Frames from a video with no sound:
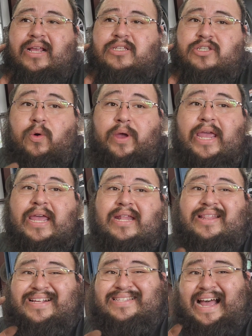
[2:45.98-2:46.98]
So in
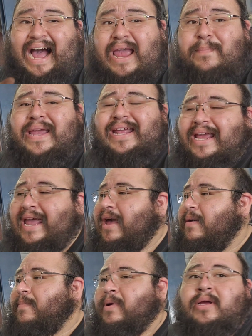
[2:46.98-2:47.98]
this
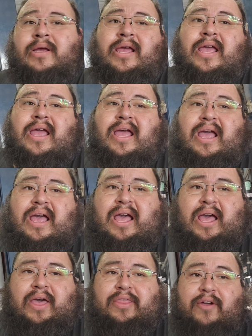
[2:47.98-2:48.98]
IPDM,
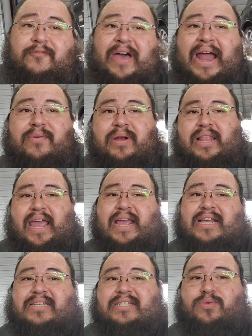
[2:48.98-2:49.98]
the fan relay
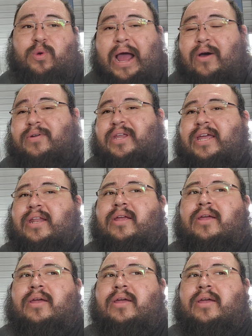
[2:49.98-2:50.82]
is grounded